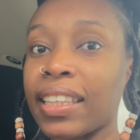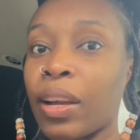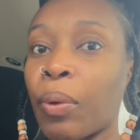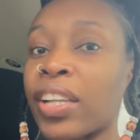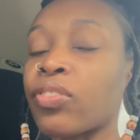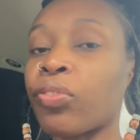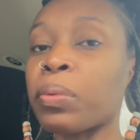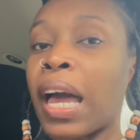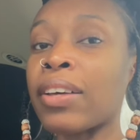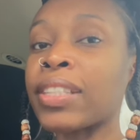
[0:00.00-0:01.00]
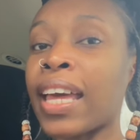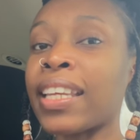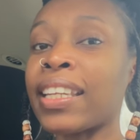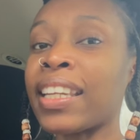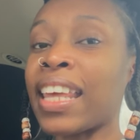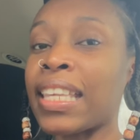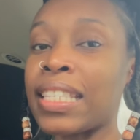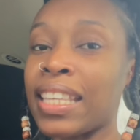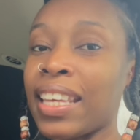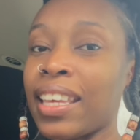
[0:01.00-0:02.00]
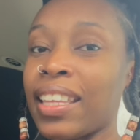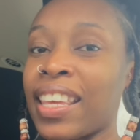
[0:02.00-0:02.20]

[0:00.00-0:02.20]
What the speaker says: They're watching from the outside in and they see it.